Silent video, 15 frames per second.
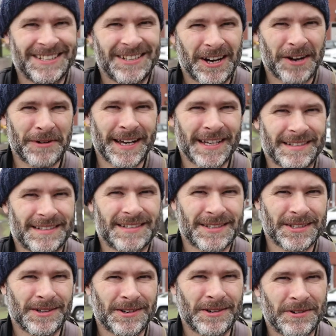All right,
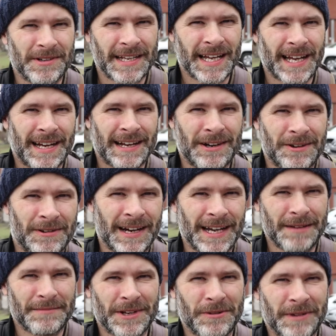so now I
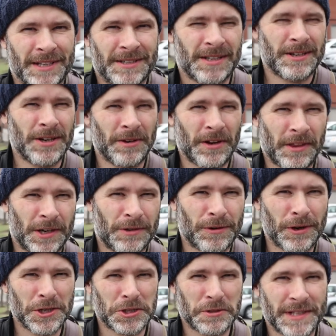am going to go to the
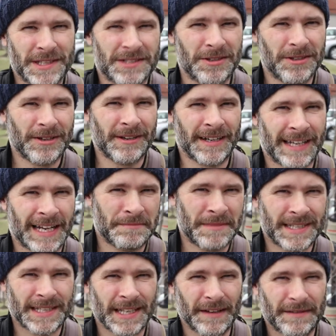grocery store and get
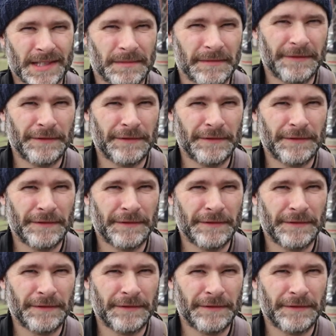myself some